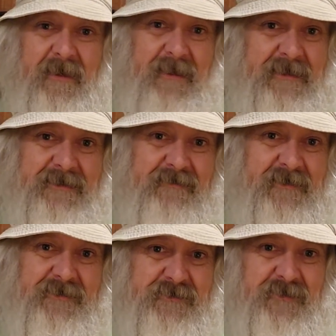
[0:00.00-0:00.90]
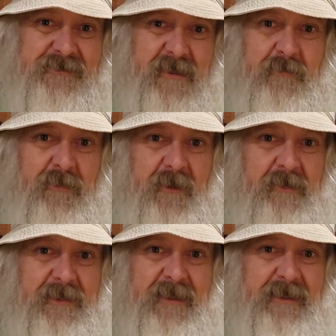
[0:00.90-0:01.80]
Like I said, this is just number
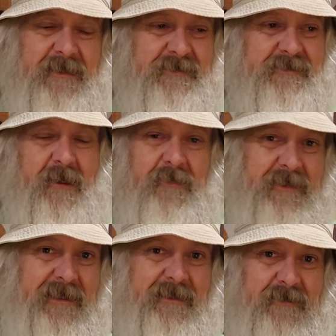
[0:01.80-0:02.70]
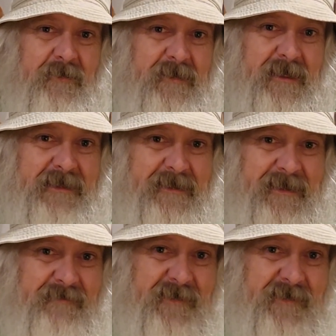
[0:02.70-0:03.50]
13, his 13th ukulele that he